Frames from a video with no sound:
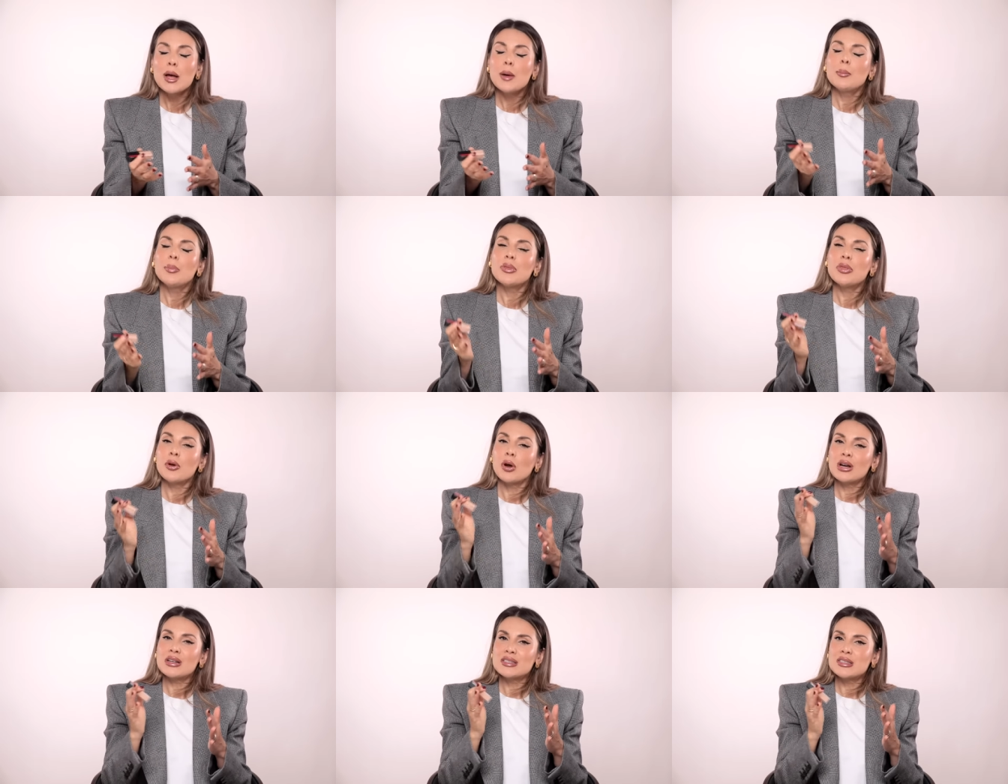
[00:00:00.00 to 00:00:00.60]
But
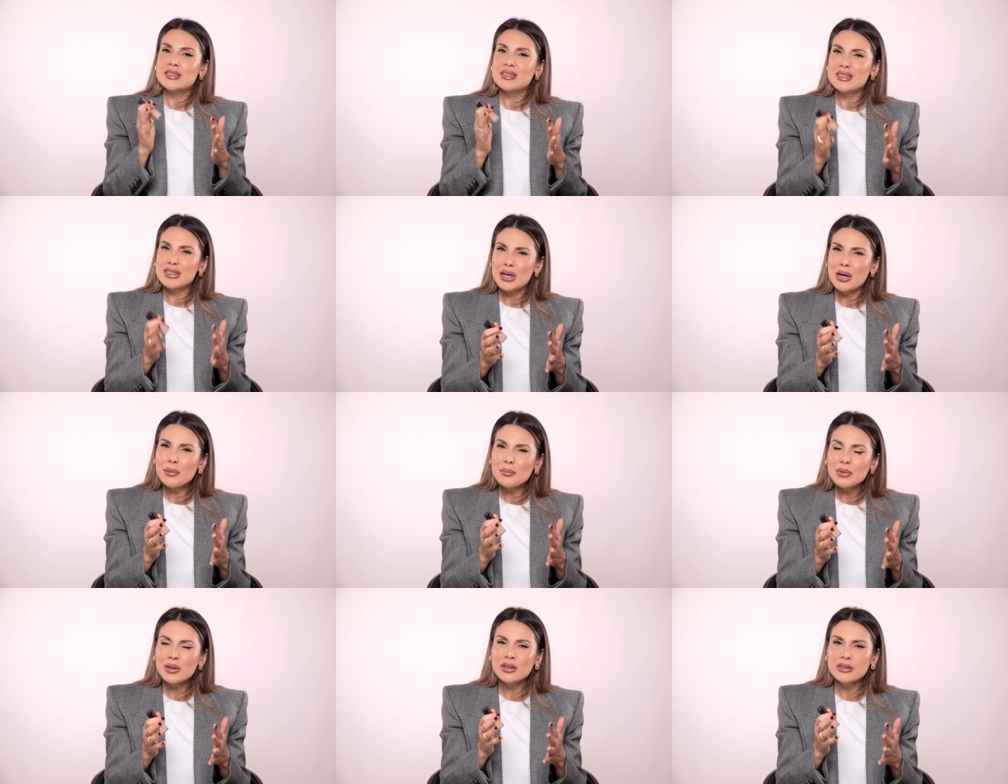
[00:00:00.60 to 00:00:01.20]
there are
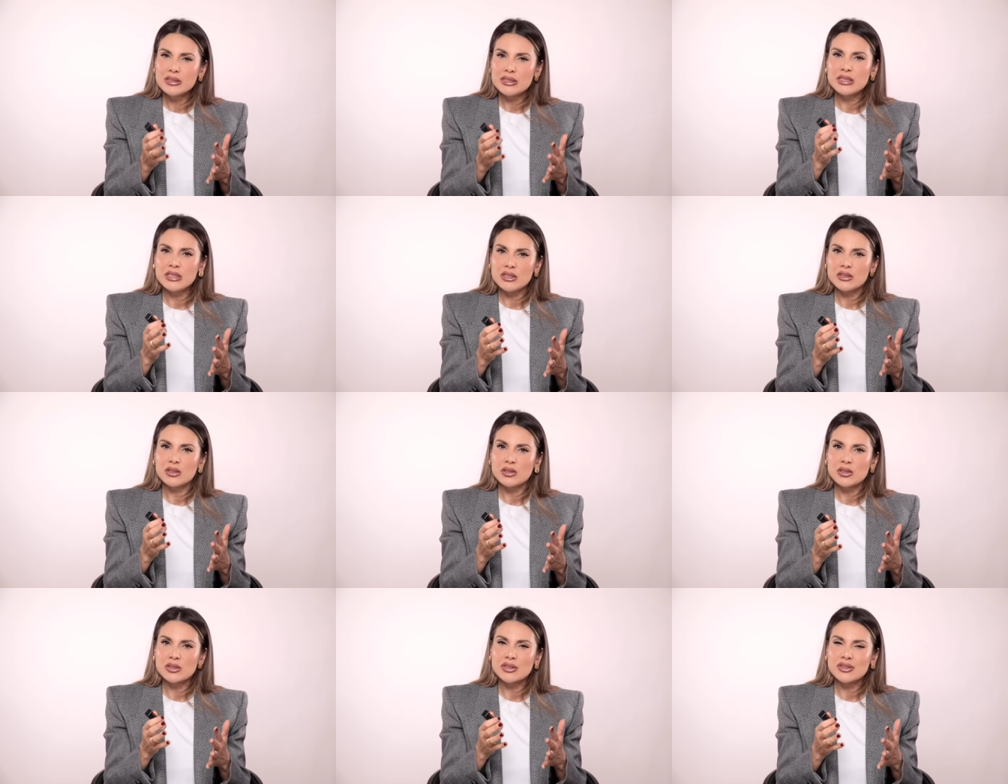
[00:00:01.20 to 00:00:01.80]
some
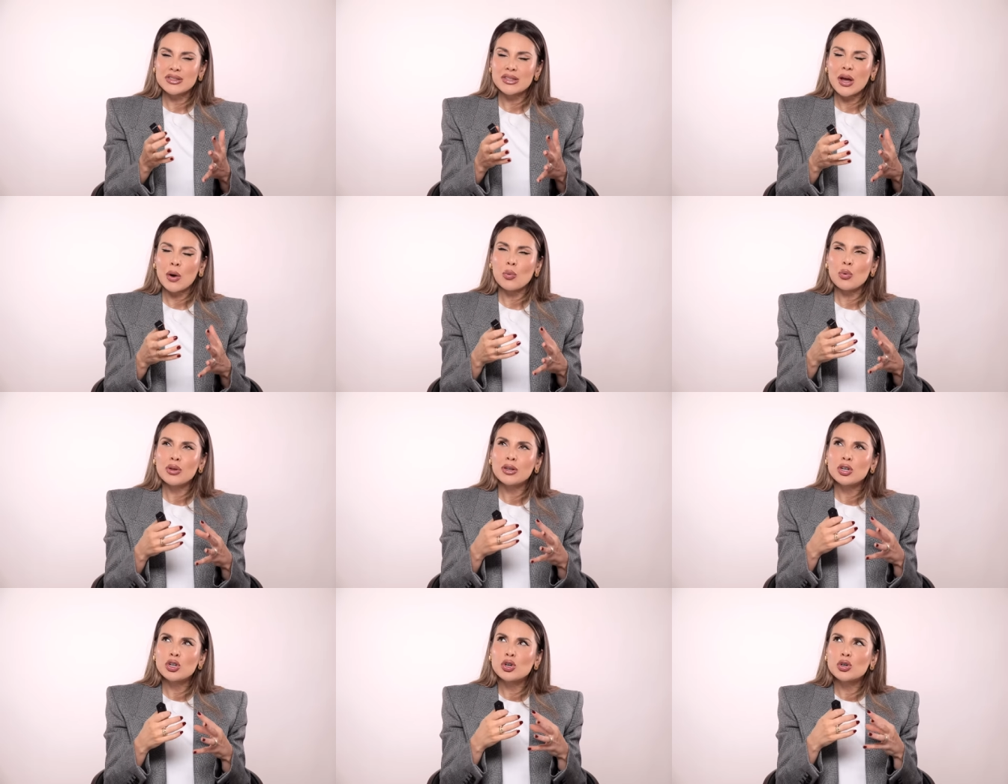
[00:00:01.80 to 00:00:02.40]
concealers that
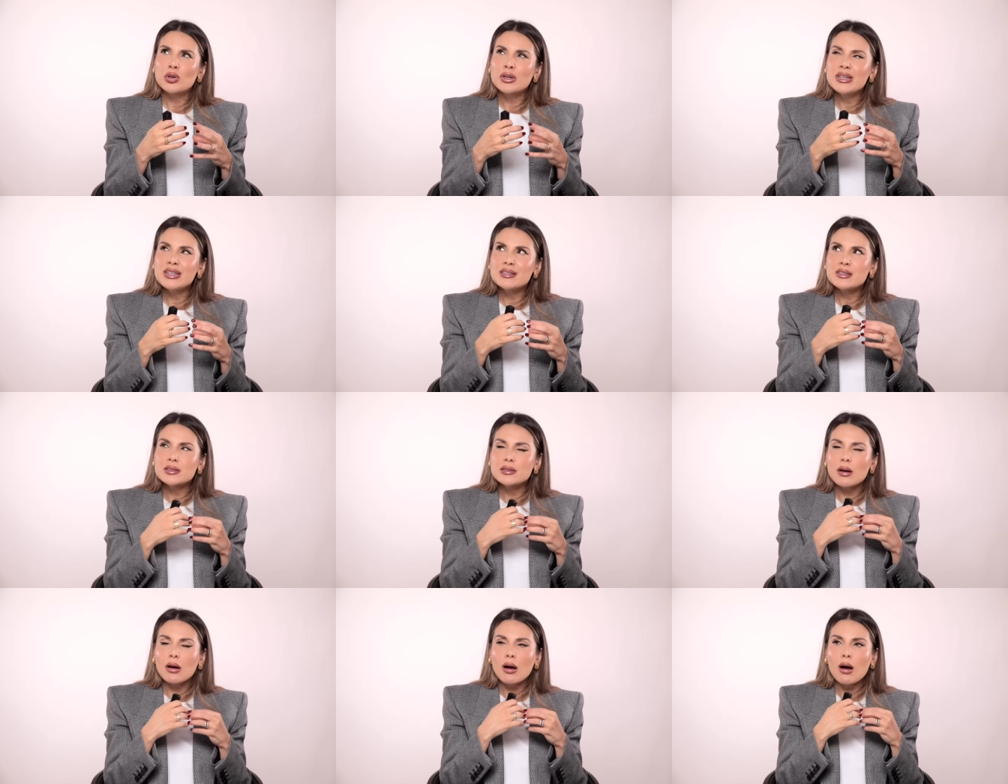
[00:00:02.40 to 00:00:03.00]
will
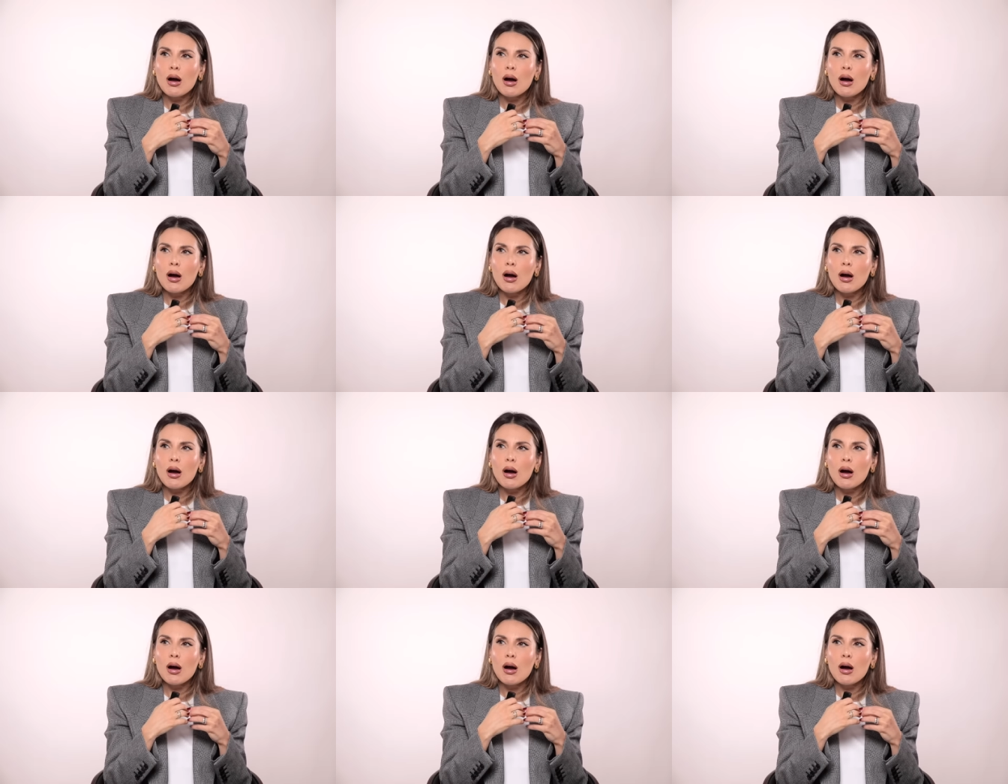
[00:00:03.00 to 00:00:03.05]
crease